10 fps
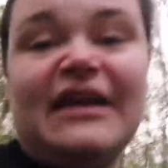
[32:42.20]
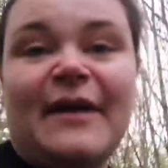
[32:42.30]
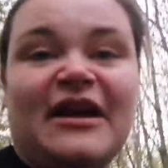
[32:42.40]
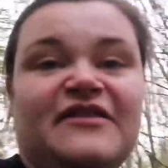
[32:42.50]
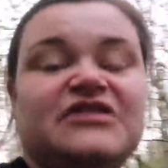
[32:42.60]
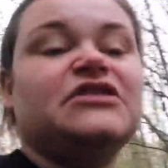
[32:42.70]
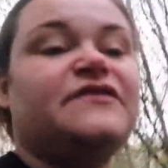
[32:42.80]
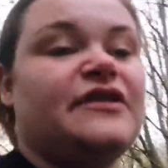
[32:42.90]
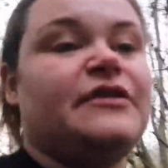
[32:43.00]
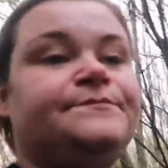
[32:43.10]
beneficial
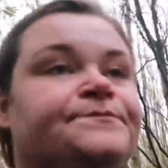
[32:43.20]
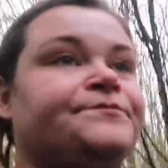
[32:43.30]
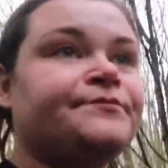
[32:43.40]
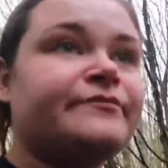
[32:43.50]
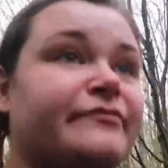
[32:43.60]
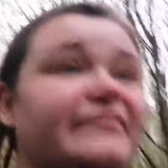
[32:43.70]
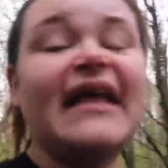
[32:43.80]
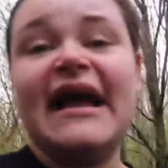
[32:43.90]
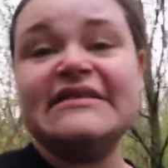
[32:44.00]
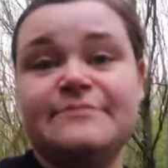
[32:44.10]
for them
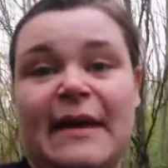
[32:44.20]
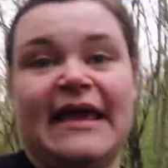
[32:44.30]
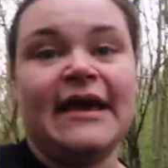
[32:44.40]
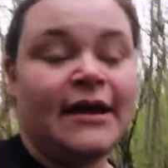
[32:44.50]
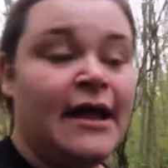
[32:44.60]
and me.